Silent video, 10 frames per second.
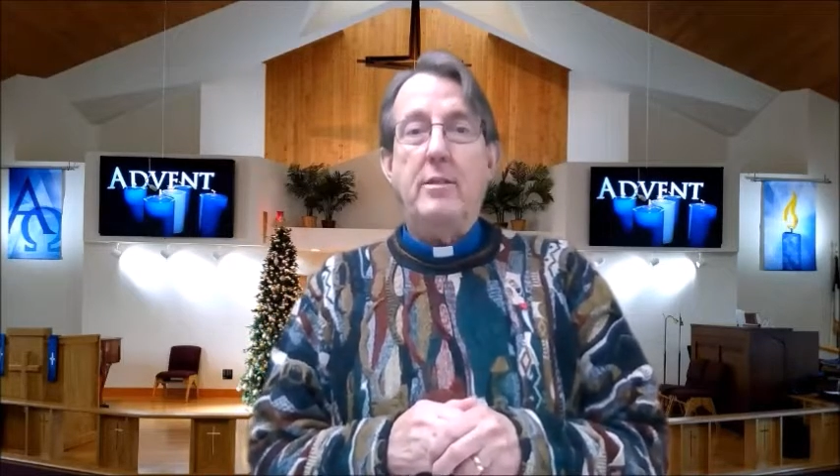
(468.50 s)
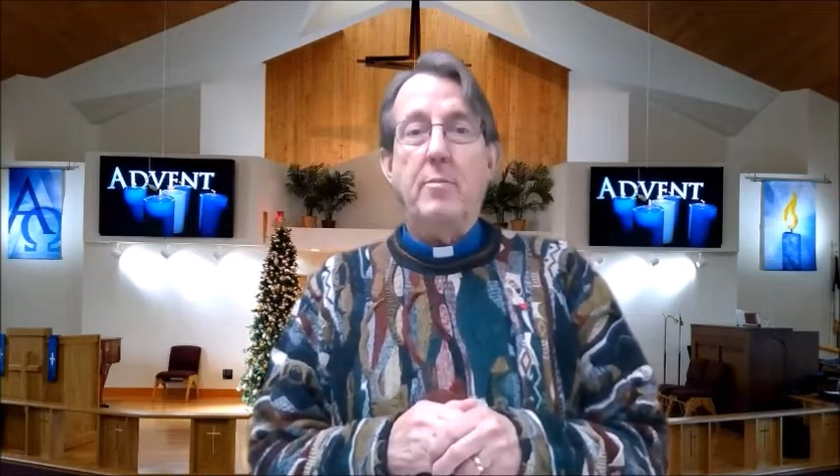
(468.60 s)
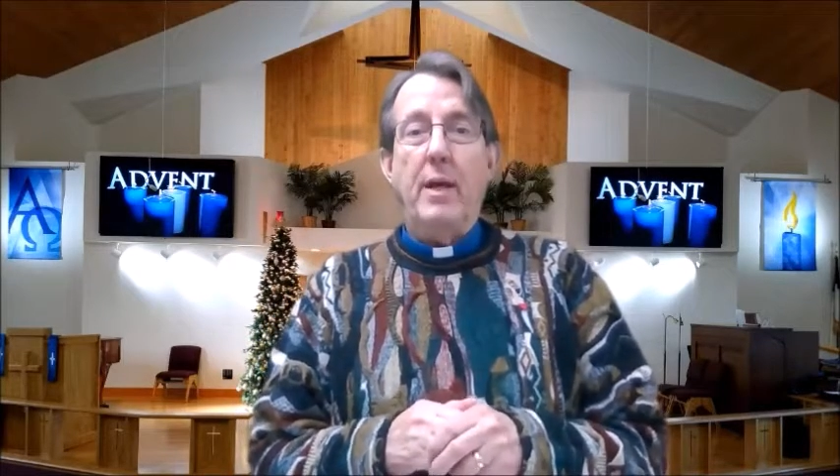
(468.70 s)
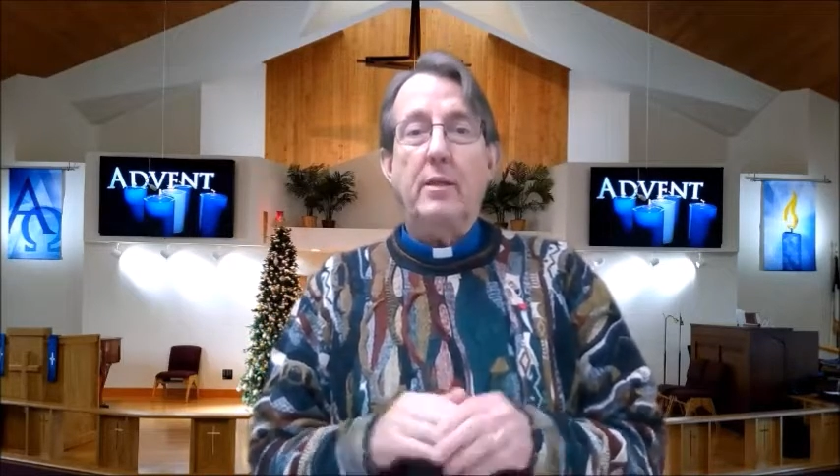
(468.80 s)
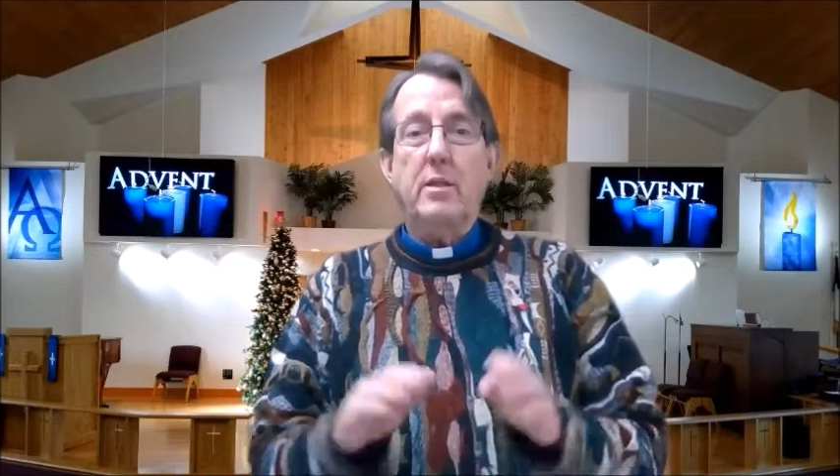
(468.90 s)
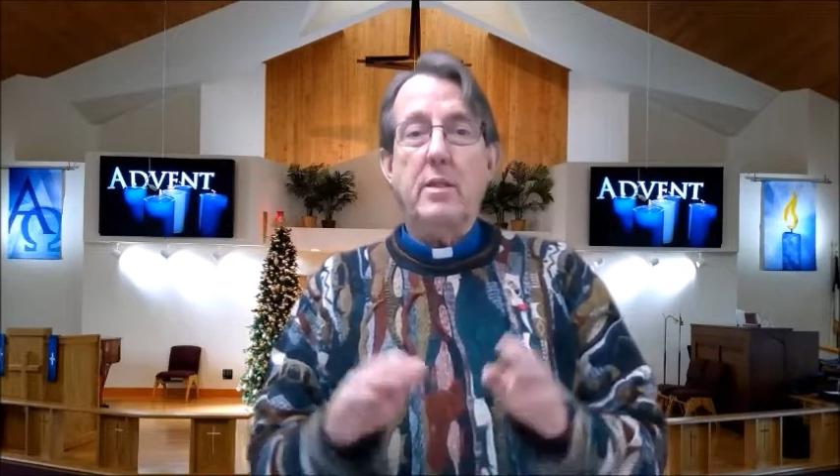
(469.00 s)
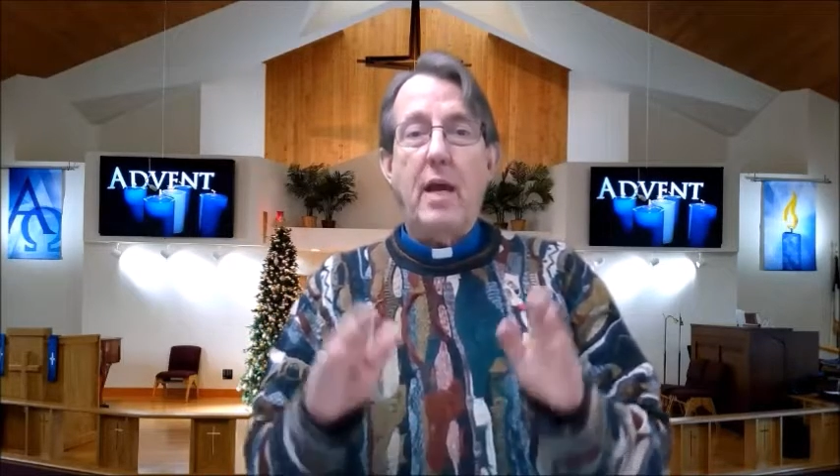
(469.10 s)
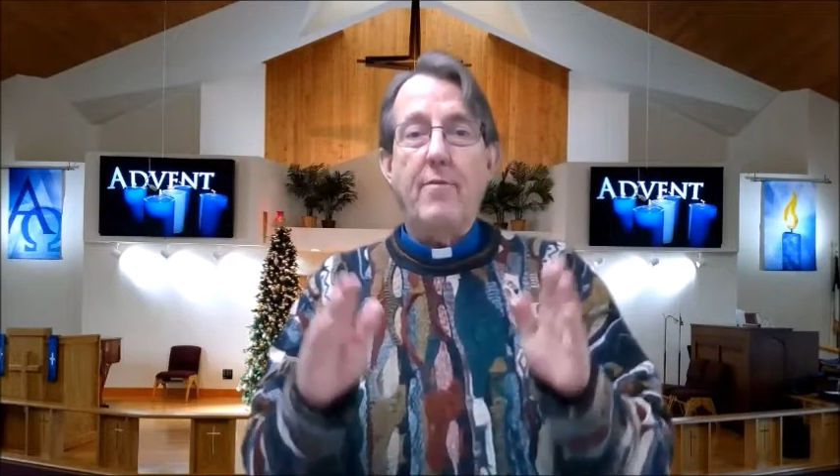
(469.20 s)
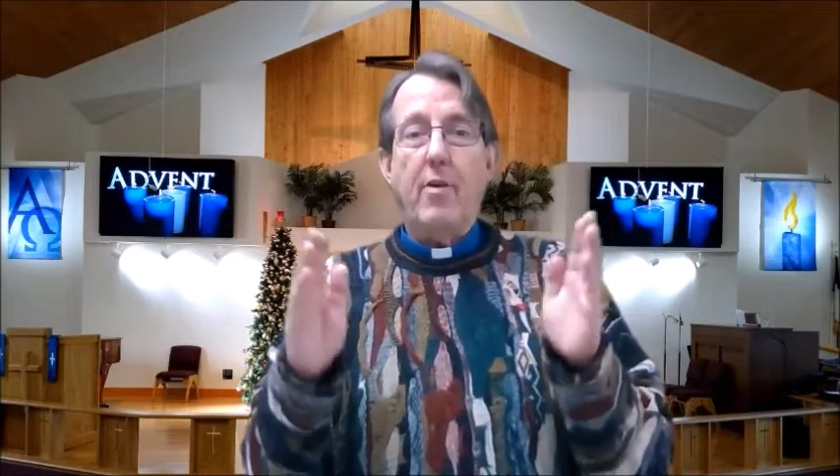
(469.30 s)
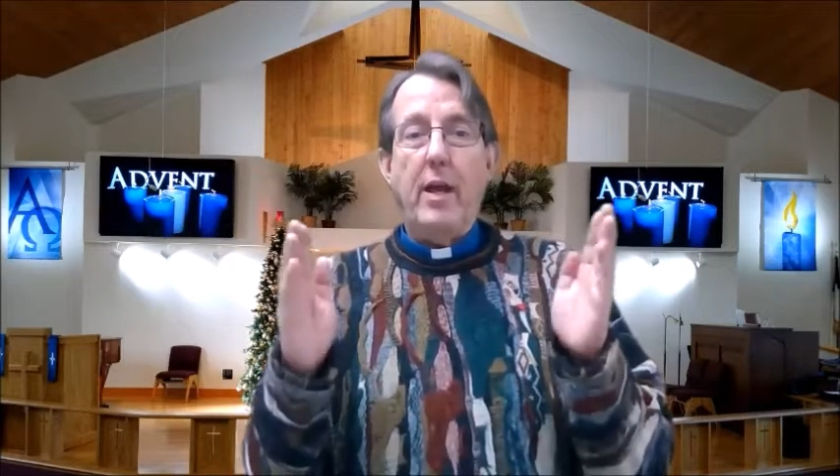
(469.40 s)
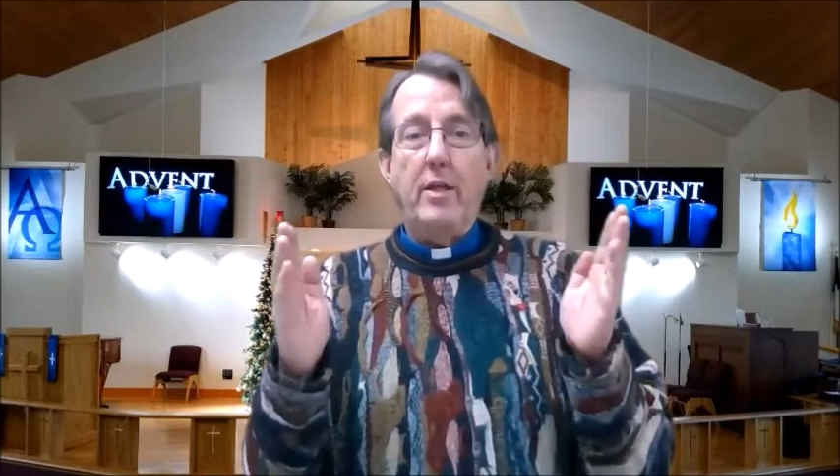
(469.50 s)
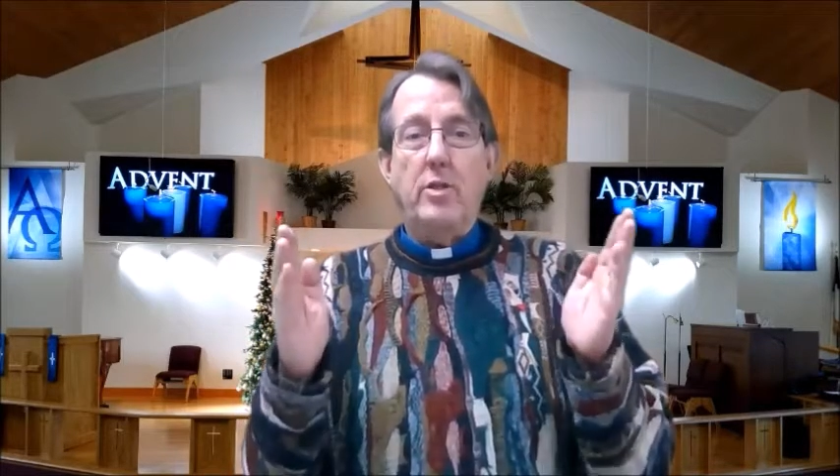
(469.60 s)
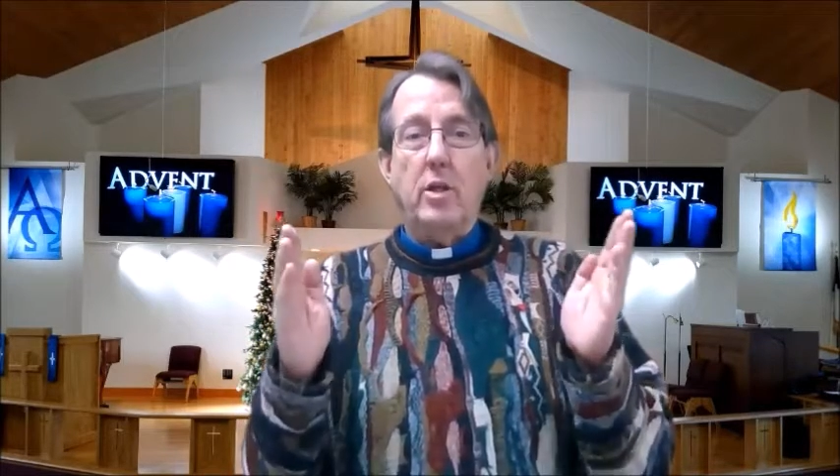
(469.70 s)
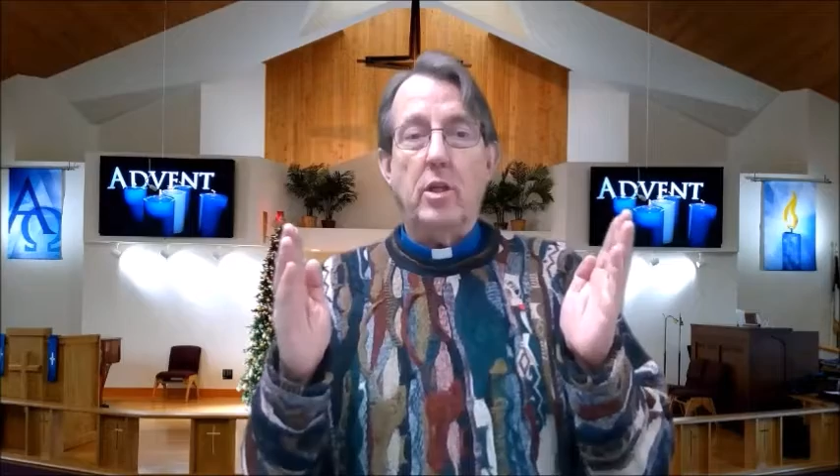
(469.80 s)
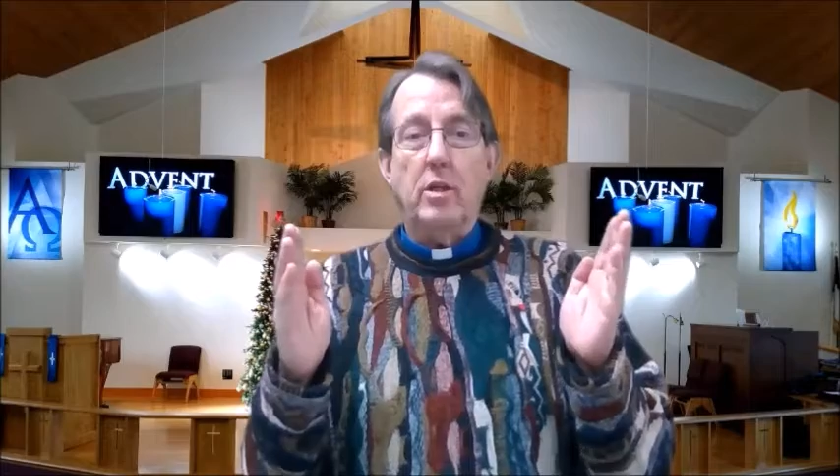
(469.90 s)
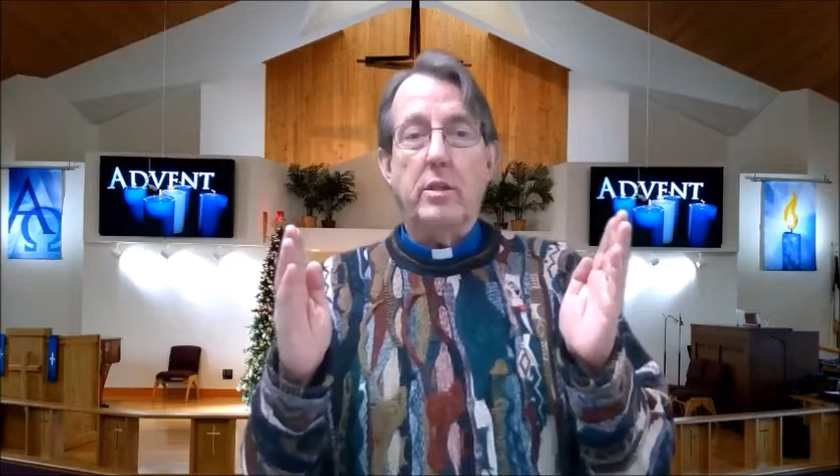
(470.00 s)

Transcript: And to make the sign for angel,